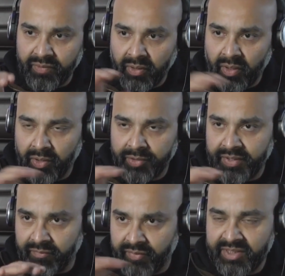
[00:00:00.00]
an
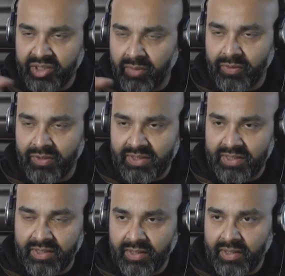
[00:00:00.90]
Ohana investor
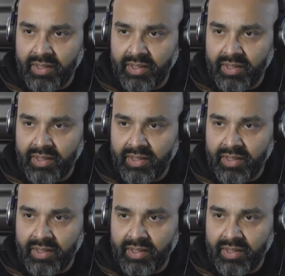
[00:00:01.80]
community,